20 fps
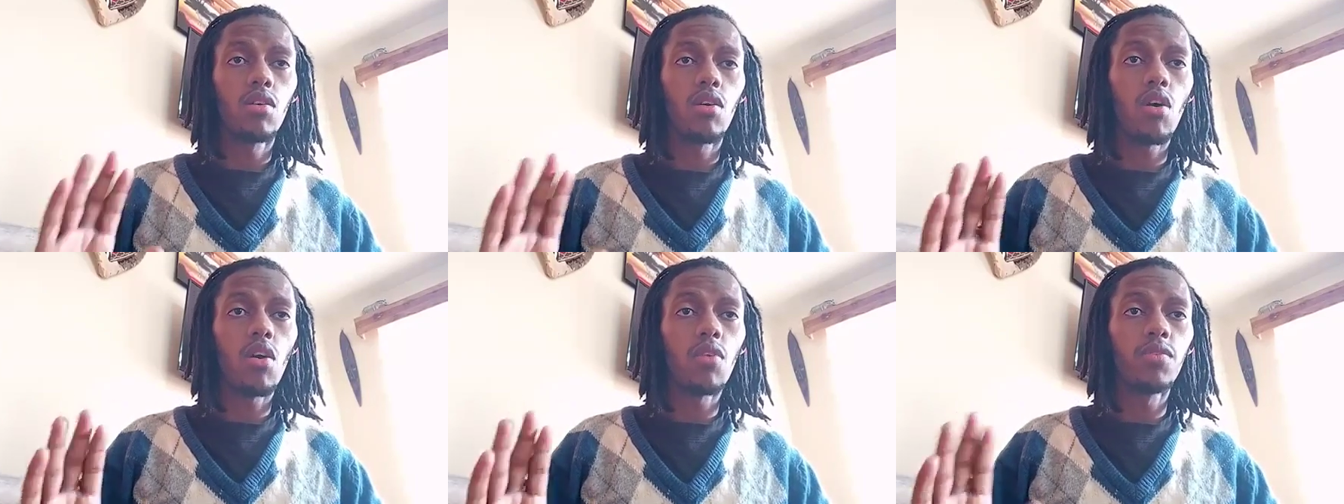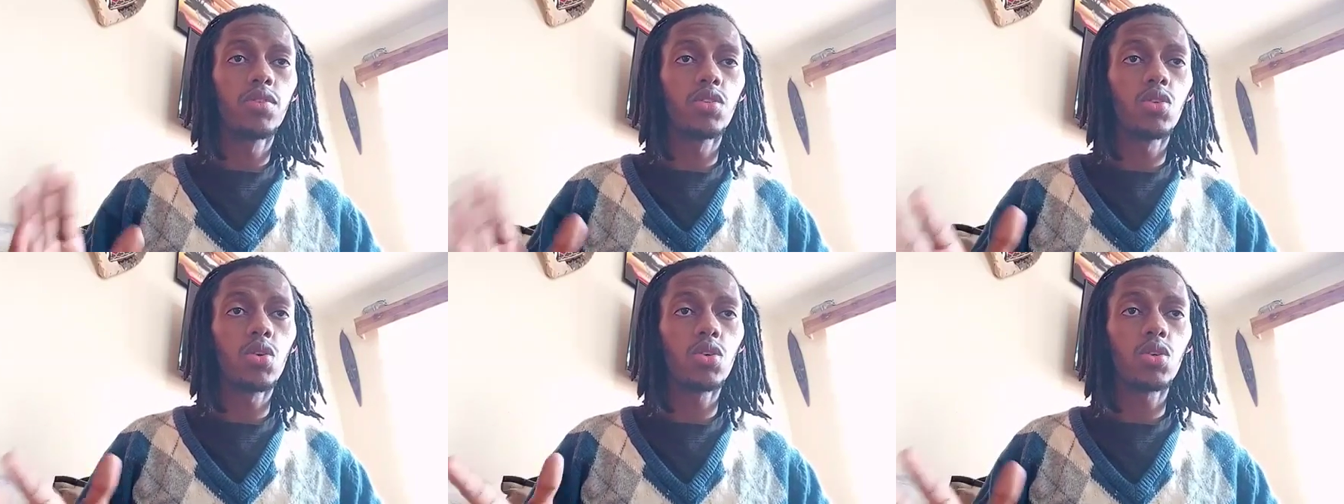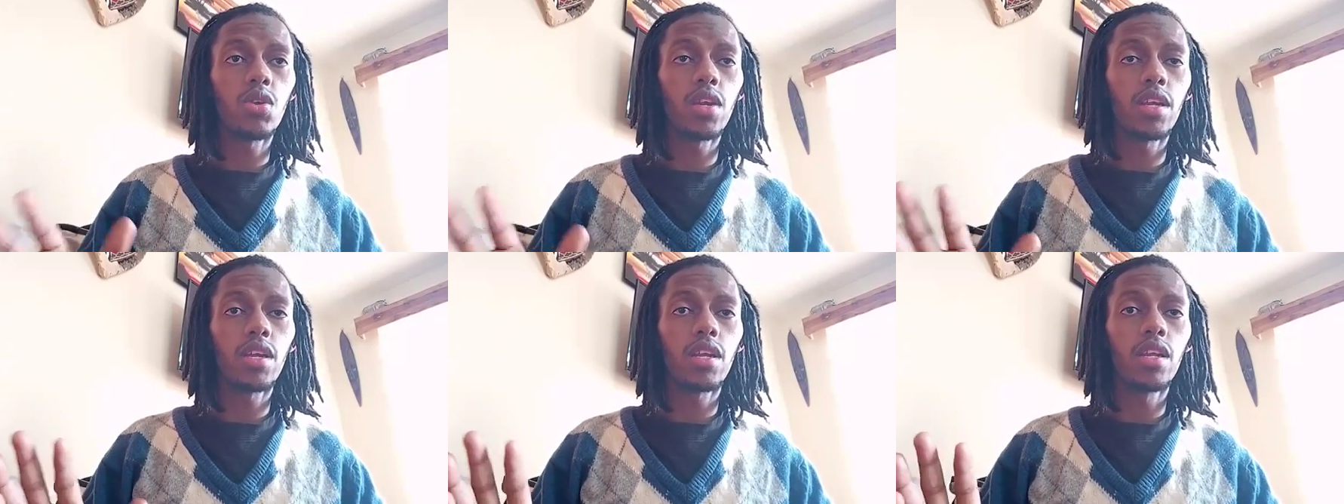of
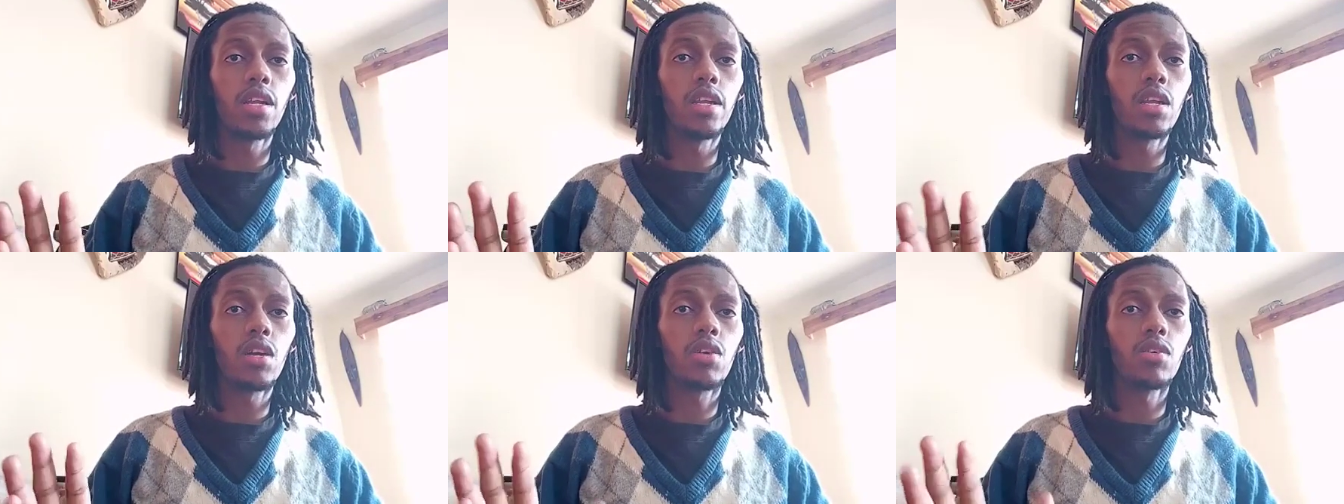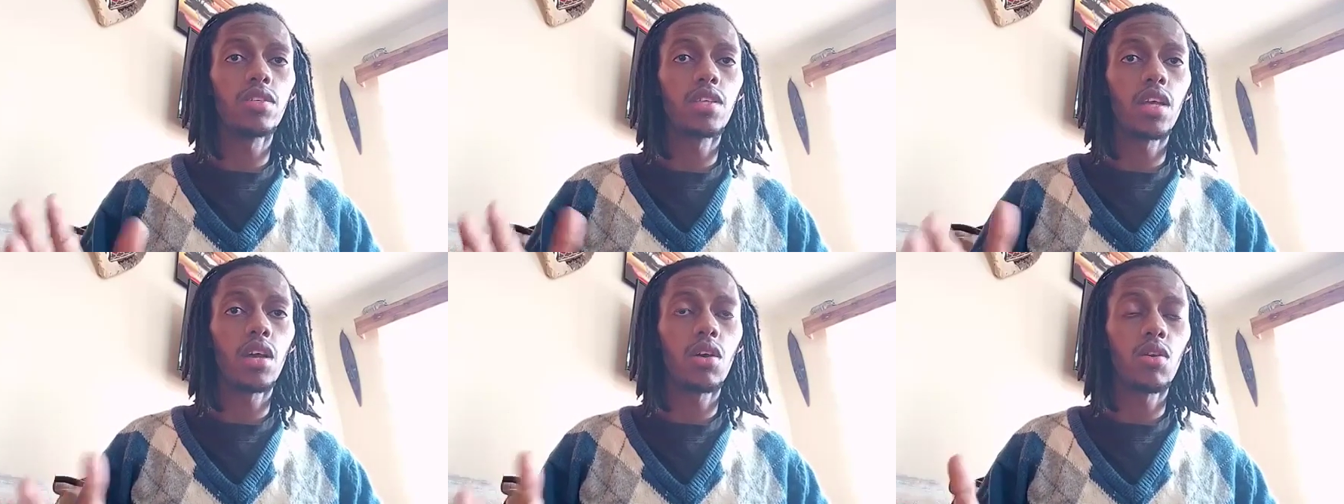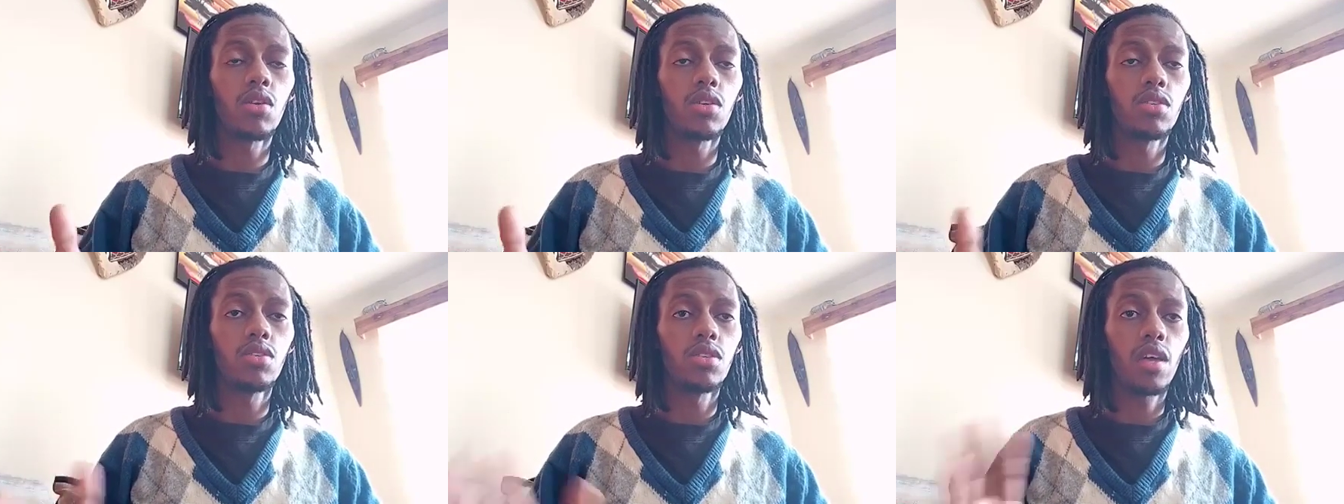Social and Clinical
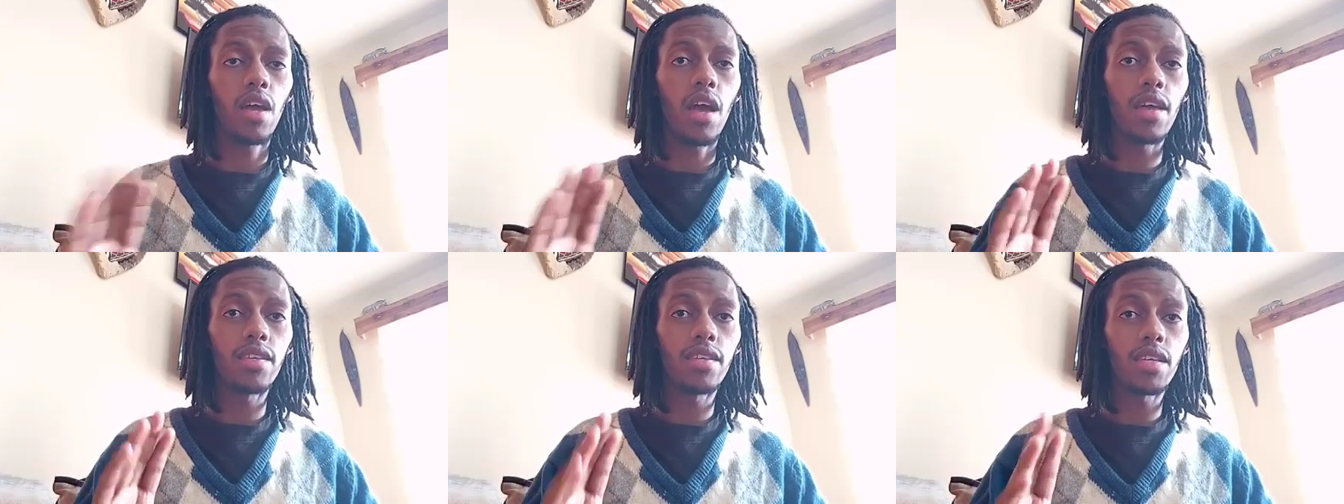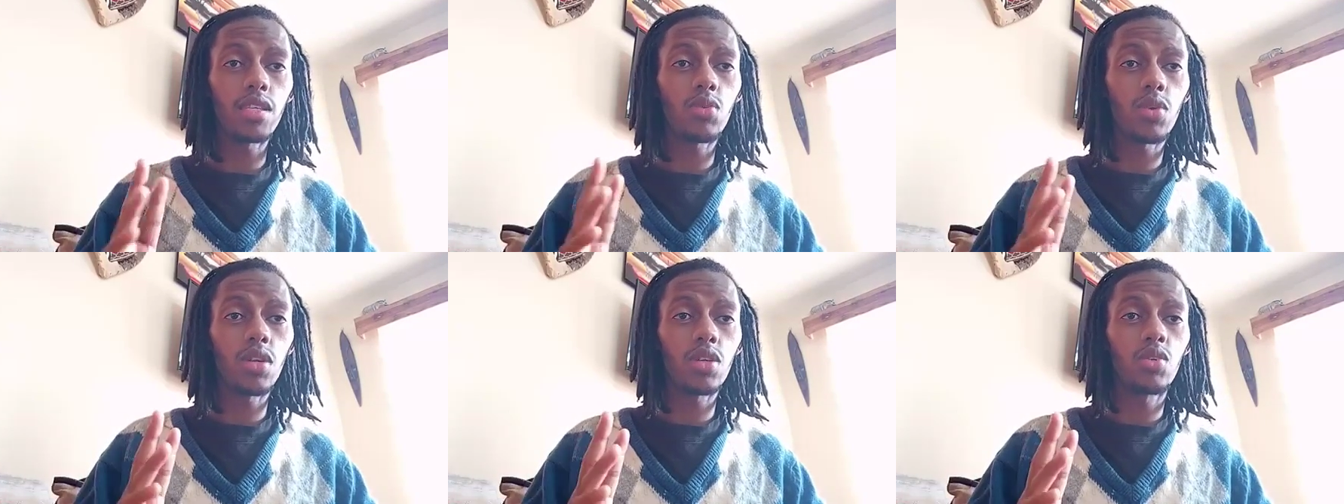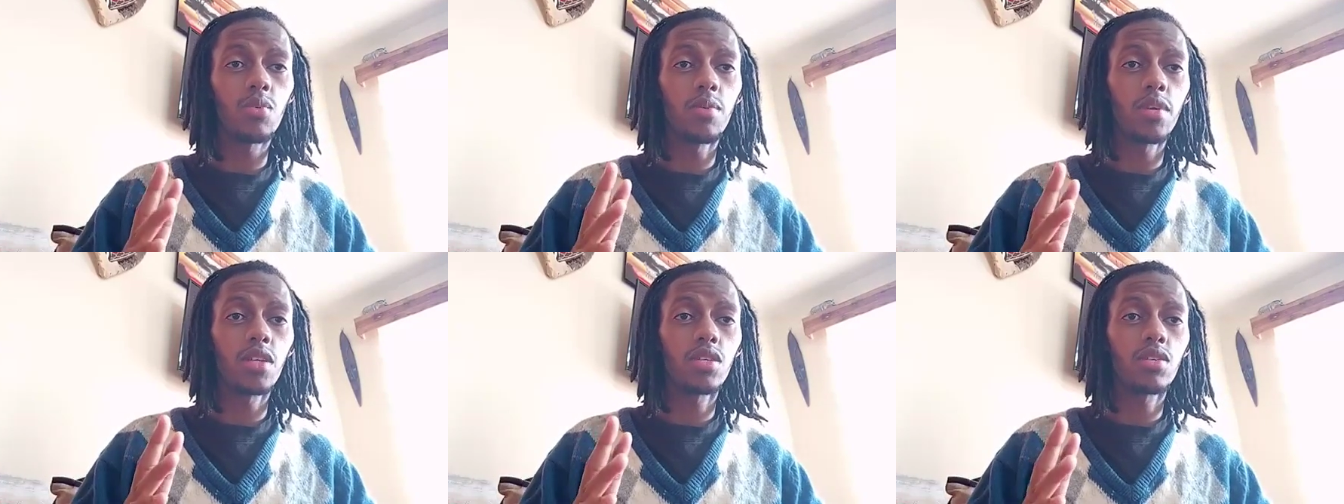Psychology. I just wanted
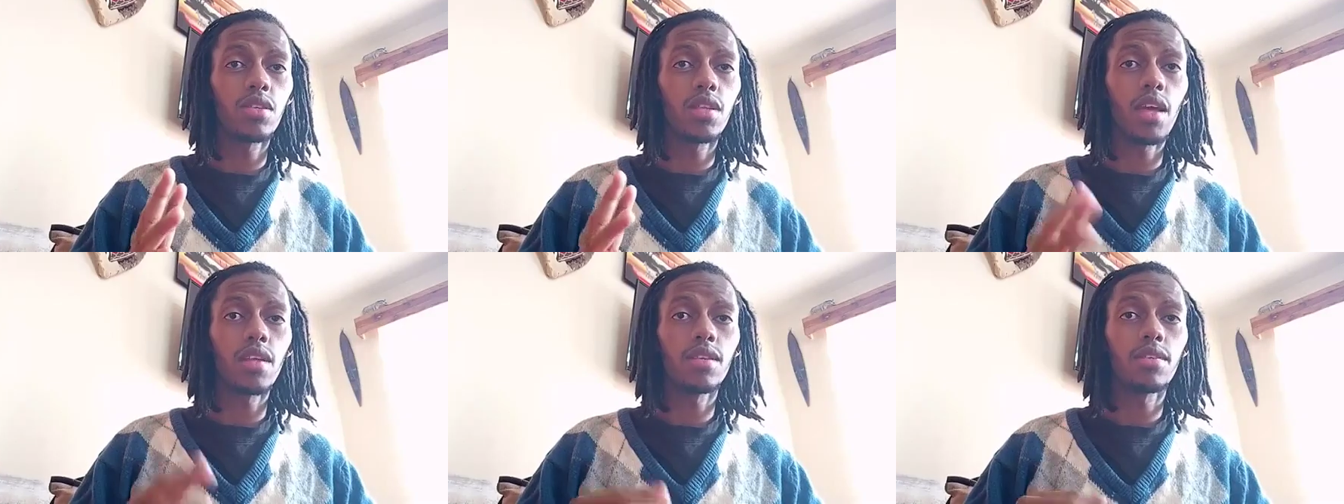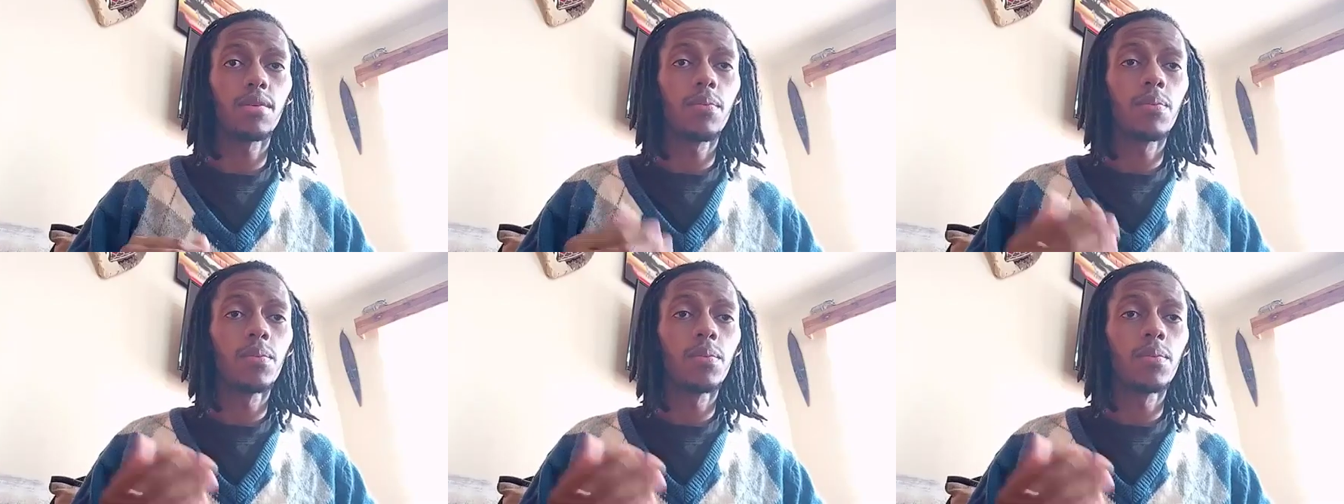to mention that.